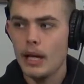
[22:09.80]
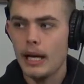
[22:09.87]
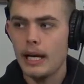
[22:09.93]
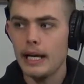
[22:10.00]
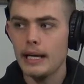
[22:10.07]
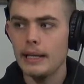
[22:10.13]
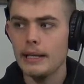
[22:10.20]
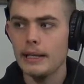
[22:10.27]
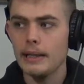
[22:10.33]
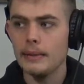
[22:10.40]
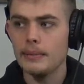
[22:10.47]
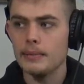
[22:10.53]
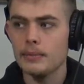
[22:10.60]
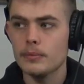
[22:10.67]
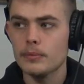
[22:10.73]

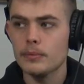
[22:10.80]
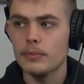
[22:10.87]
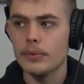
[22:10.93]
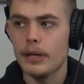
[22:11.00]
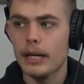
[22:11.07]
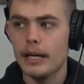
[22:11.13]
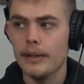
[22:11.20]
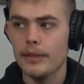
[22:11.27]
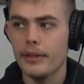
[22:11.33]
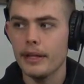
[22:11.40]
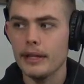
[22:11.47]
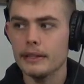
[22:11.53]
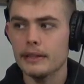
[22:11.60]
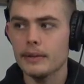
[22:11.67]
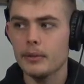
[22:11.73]
I
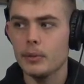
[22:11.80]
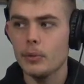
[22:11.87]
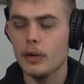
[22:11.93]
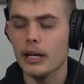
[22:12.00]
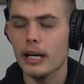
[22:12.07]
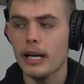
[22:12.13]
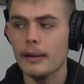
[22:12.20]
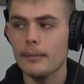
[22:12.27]
think where I